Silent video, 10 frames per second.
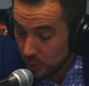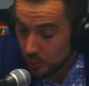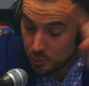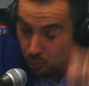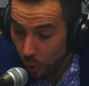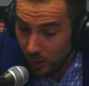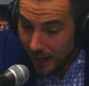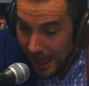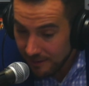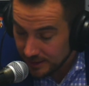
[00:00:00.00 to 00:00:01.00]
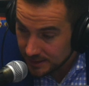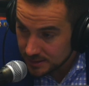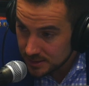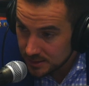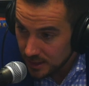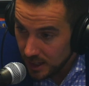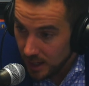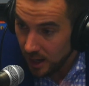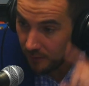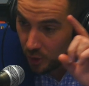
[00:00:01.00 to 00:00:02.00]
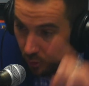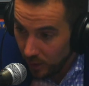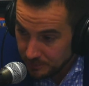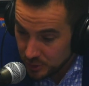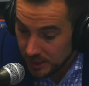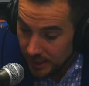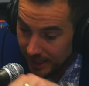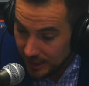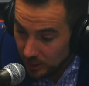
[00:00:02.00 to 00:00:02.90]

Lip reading: There is more evidence of corruption